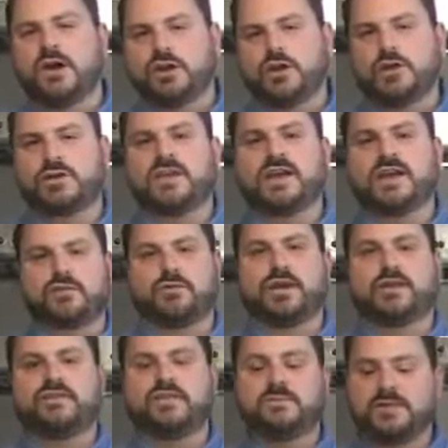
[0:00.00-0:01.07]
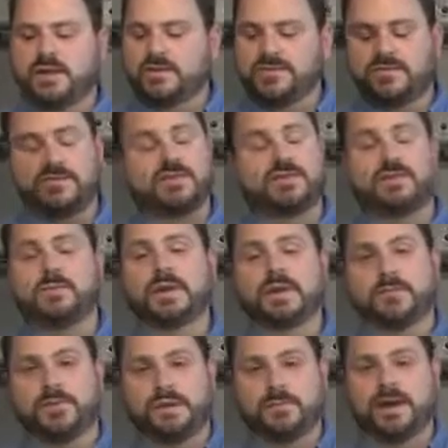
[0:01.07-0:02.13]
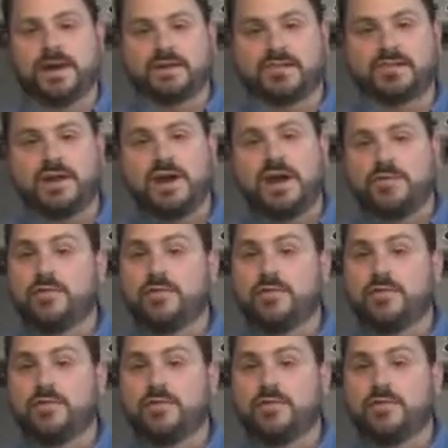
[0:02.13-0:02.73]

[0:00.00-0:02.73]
cook crazy because it's just going to make a big mess.